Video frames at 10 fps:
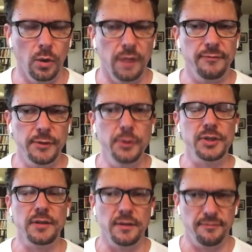of
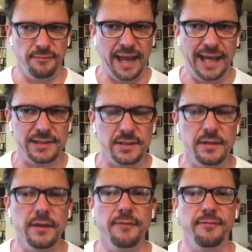using the fat
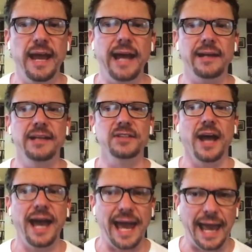is a
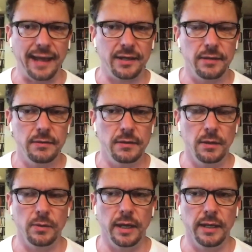hack.
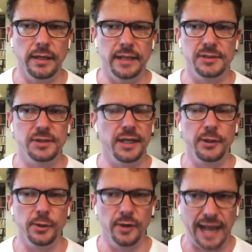Okay.
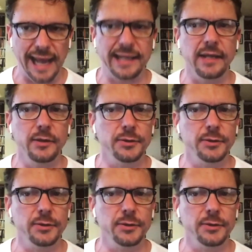You're hacking your